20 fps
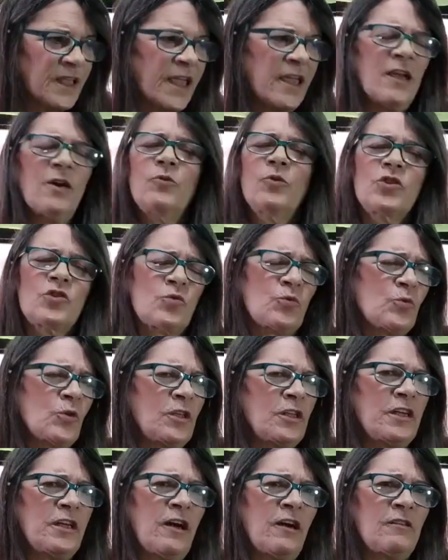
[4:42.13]
It was
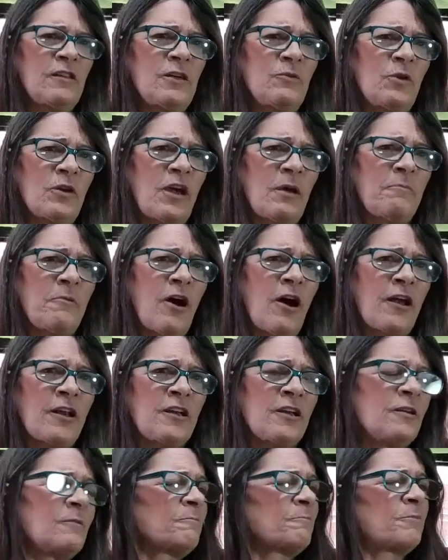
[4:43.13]
really ugly when I bought
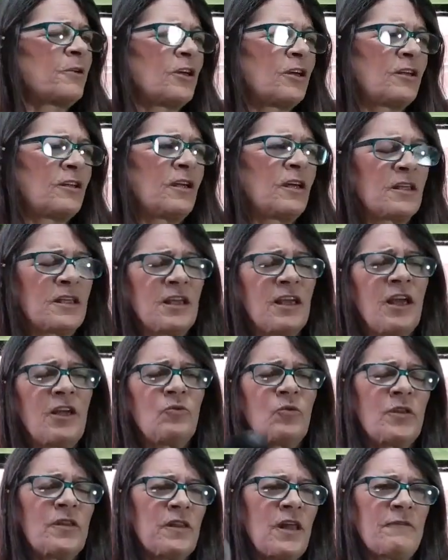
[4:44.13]
it, but again,
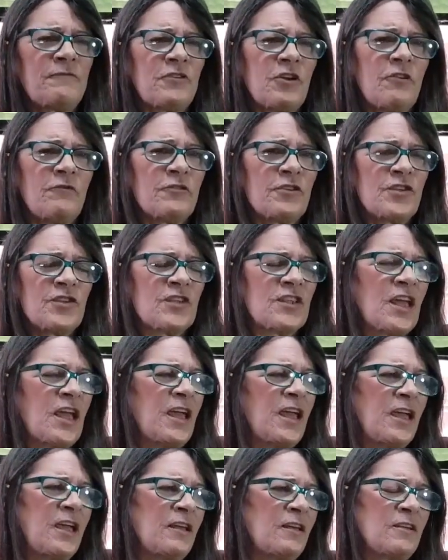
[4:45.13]
with leftover
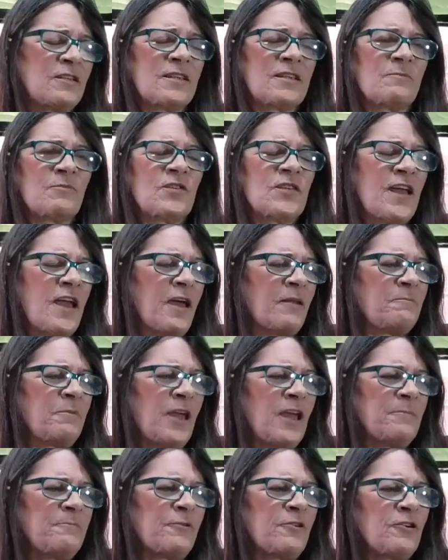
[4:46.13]
stain and some
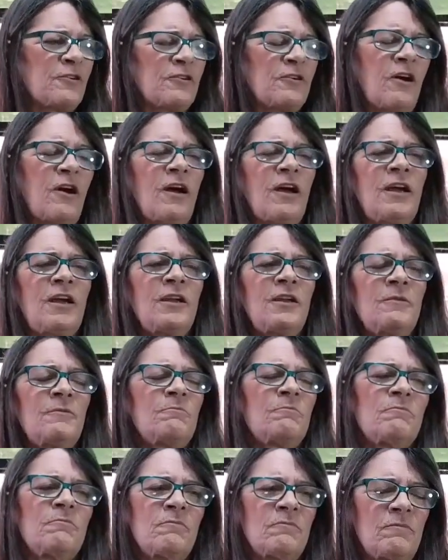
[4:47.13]
sandpaper, I
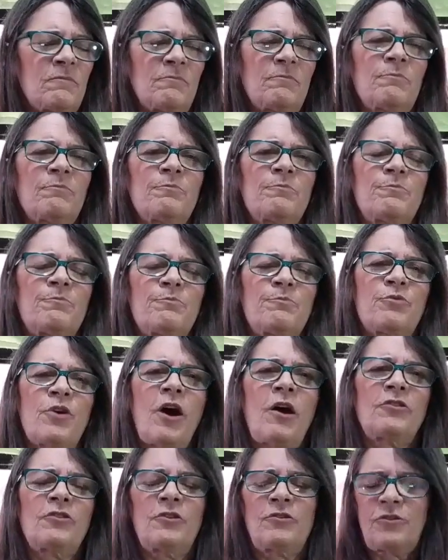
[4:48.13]

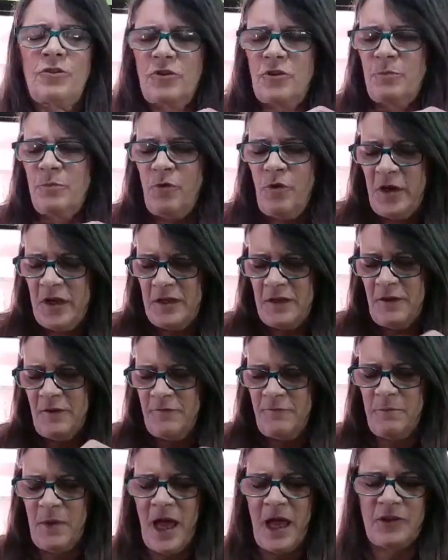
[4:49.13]
brought her to the point
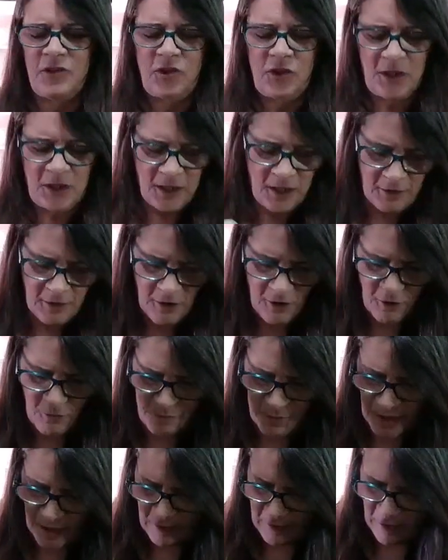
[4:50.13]
of matching. Hello,
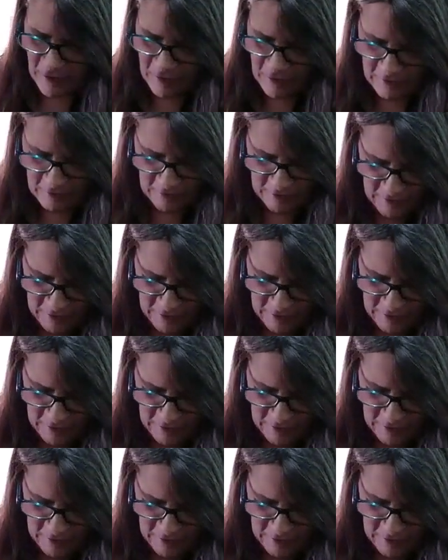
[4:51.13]
Bella.